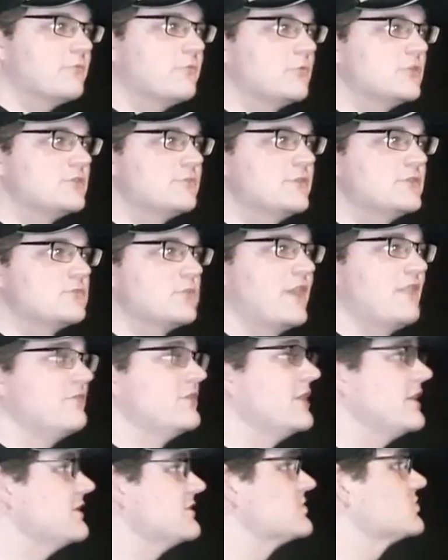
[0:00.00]
which means we have a
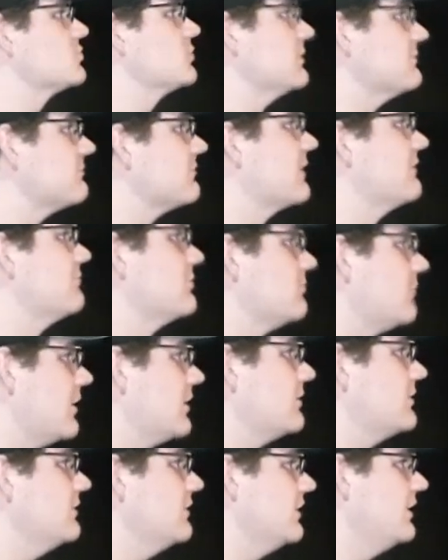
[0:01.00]
nice sweet flavored
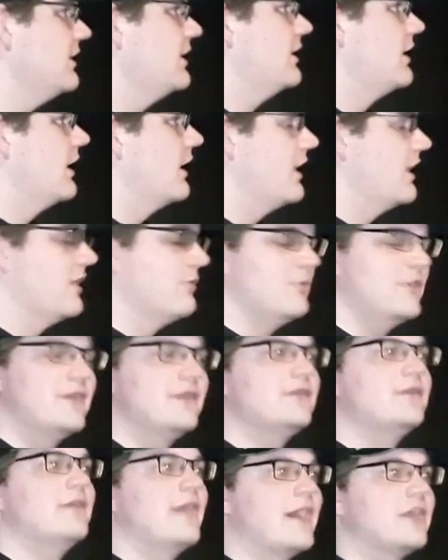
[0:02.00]
water. And we get it
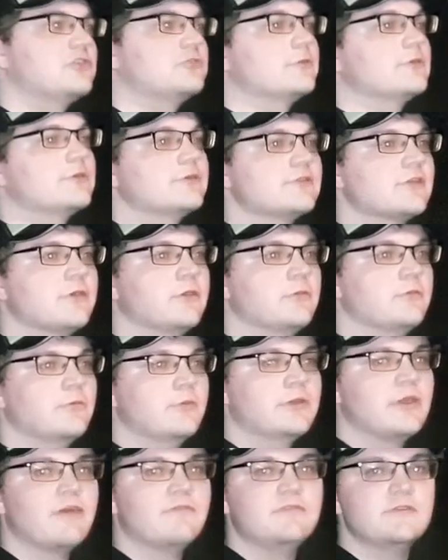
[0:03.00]
naturally, so we
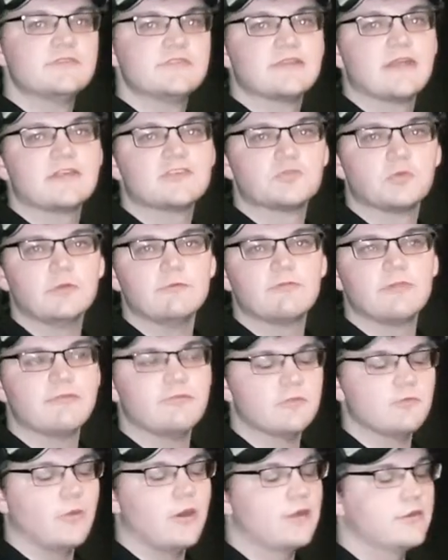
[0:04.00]
love using that sweet flavored
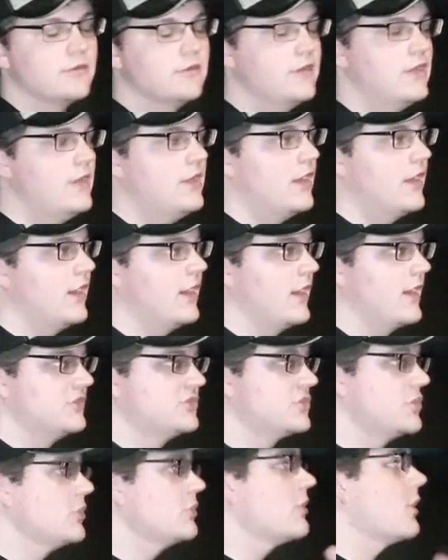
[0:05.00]
water to
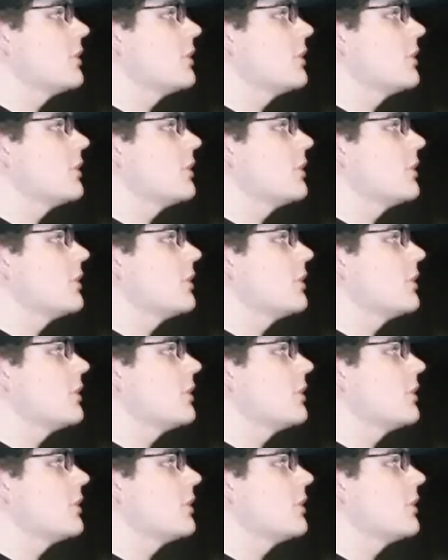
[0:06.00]
cook our